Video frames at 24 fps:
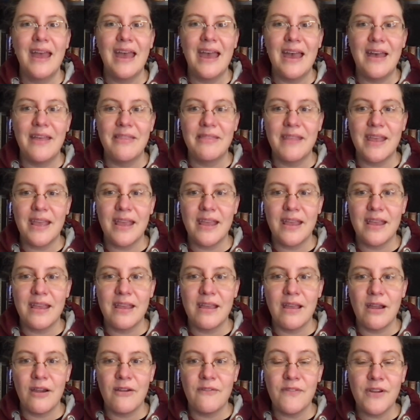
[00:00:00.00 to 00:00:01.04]
and
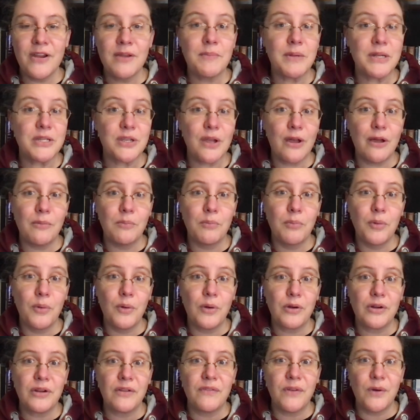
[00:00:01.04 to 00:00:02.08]
they are very much on
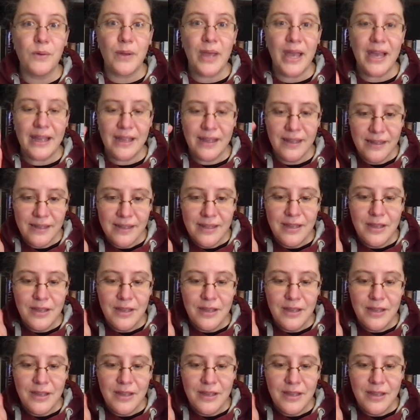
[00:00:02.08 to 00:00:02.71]
board of, okay,